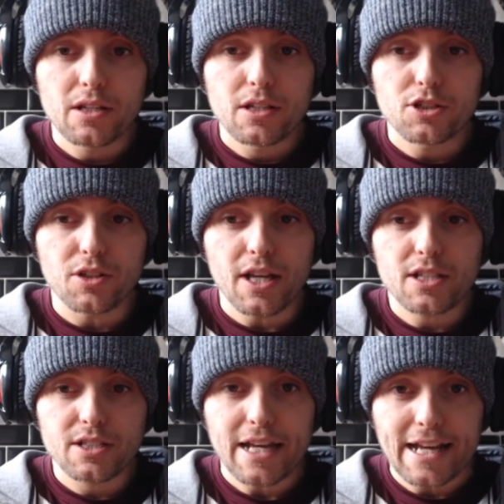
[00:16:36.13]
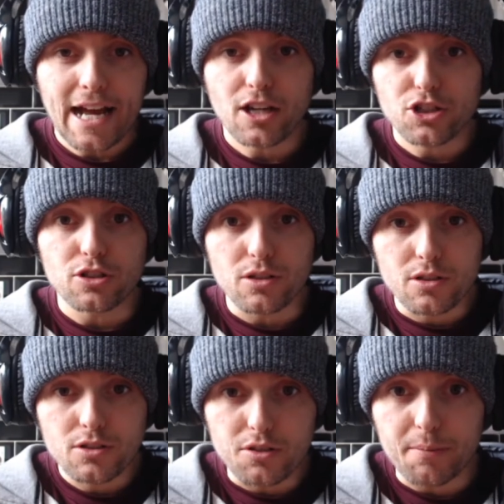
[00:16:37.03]
So let's take action
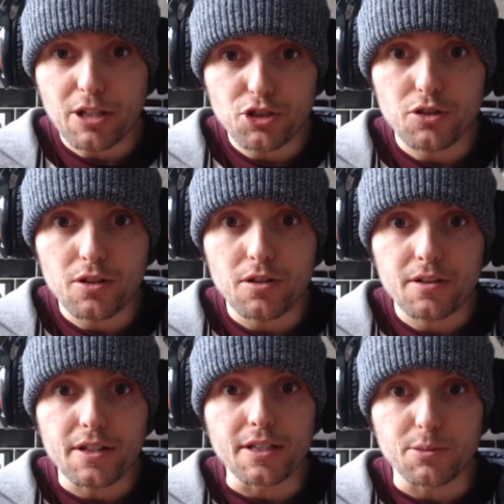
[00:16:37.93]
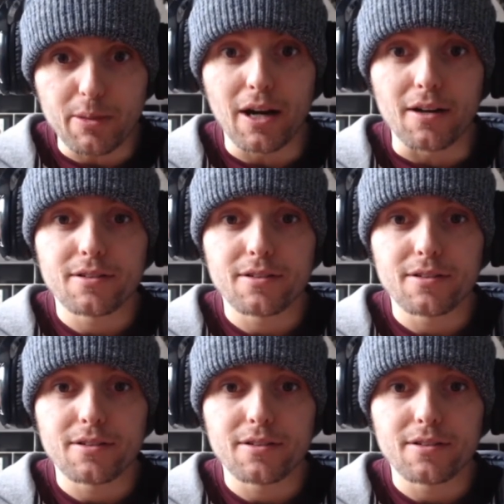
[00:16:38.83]
to make sure it's better.